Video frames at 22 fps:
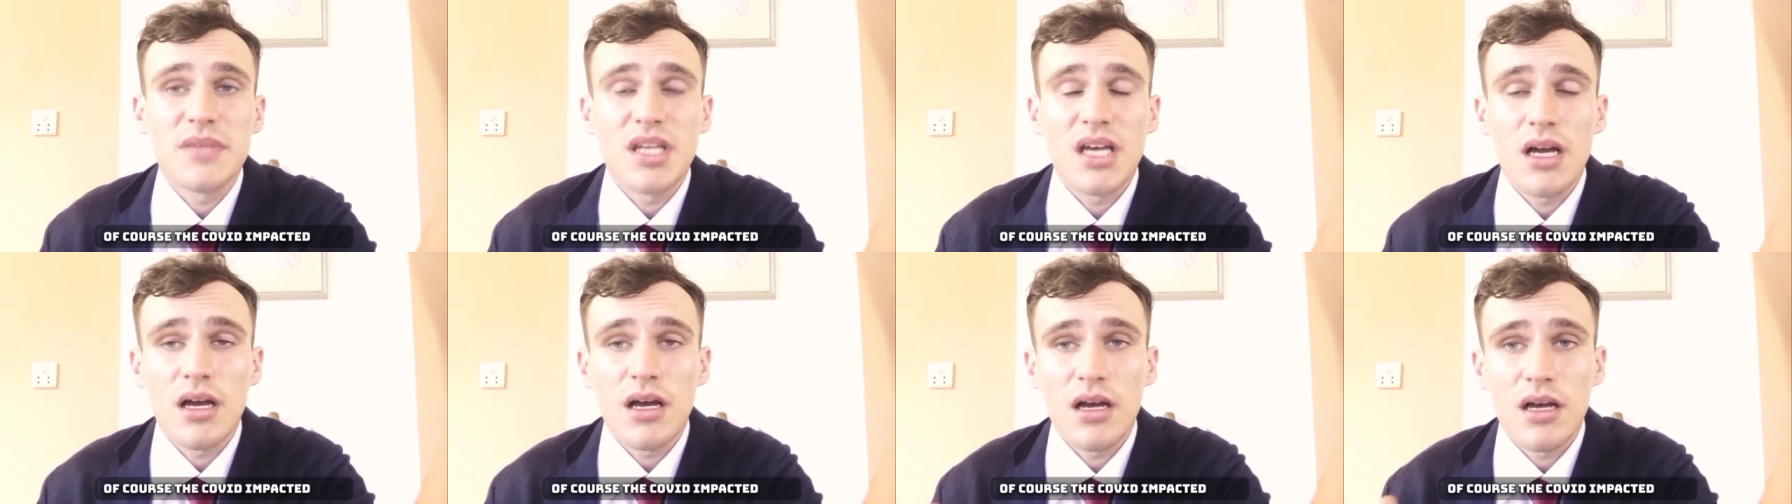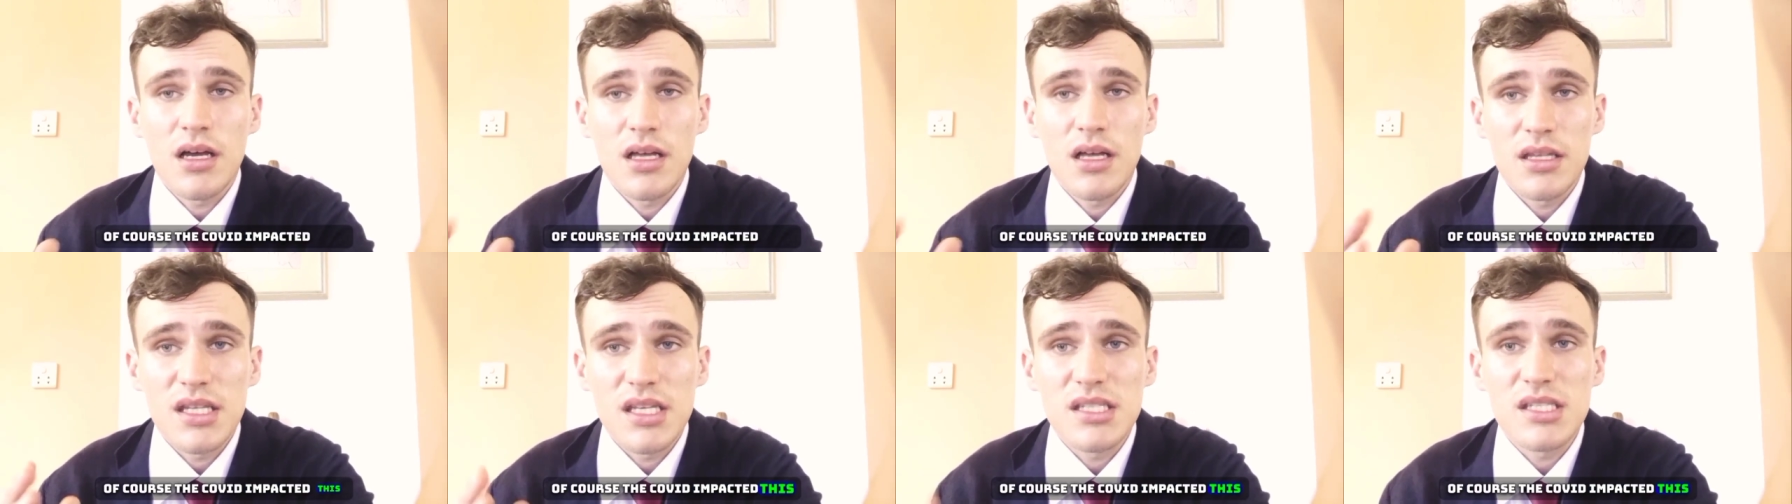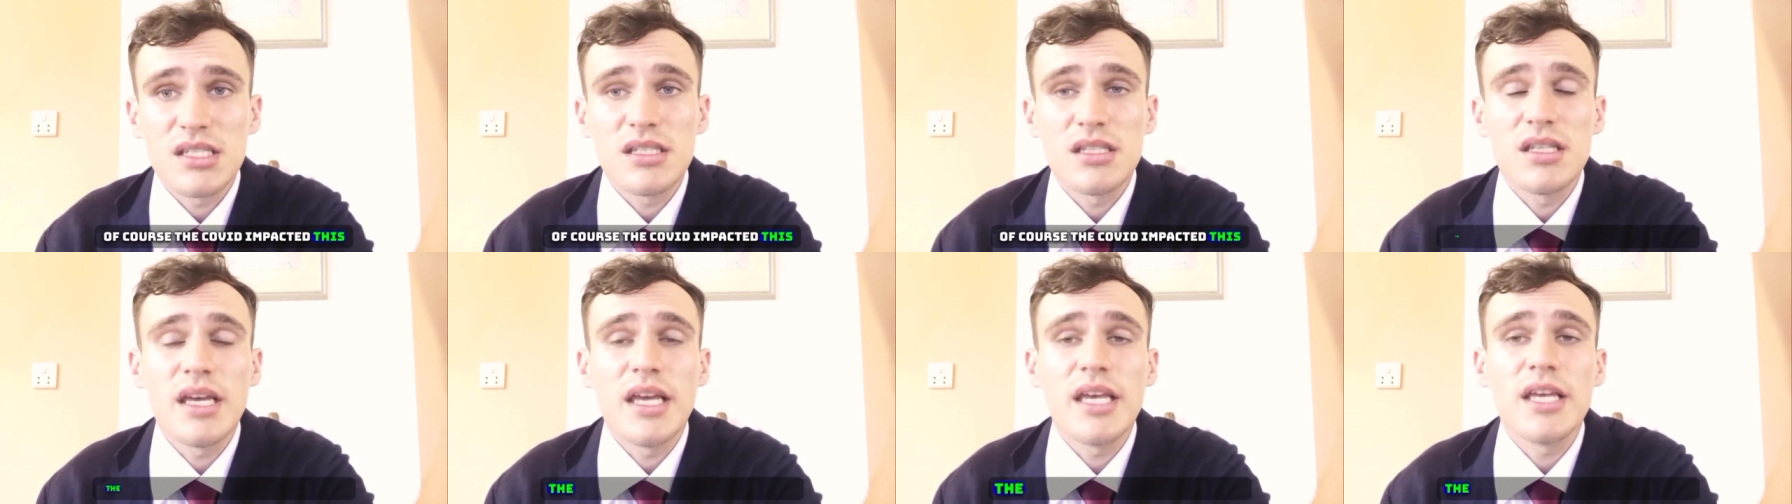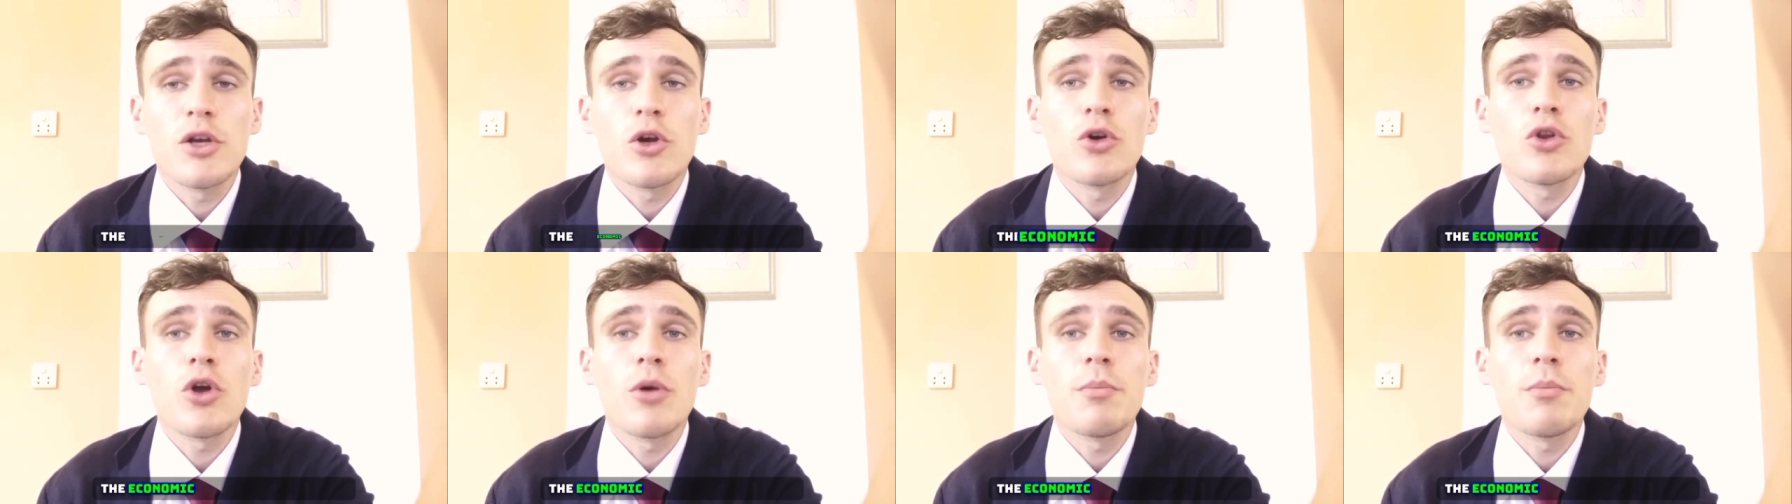uh, this, the
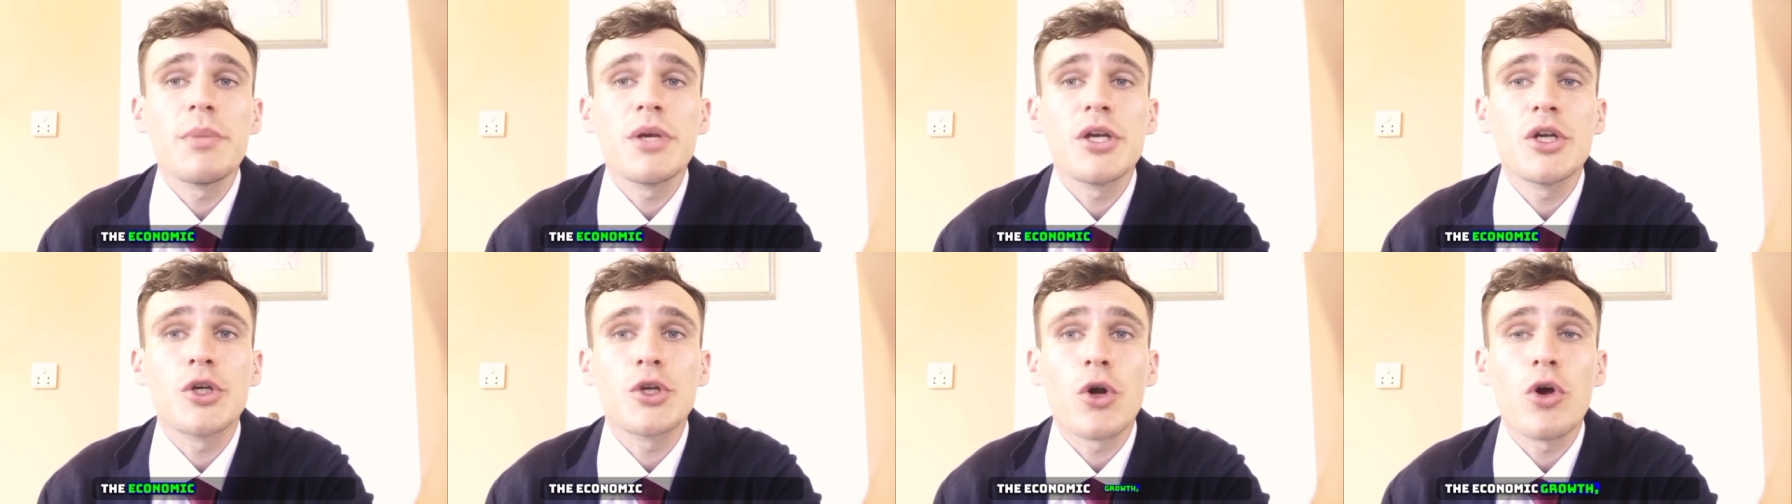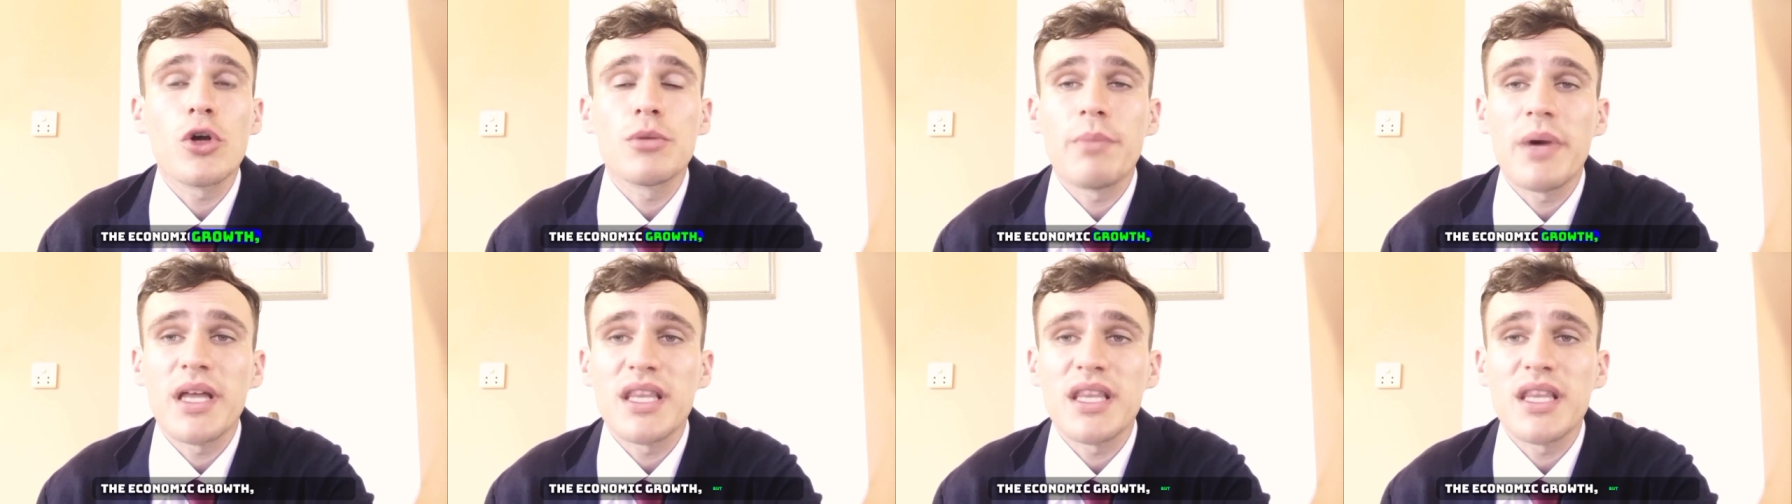economic growth,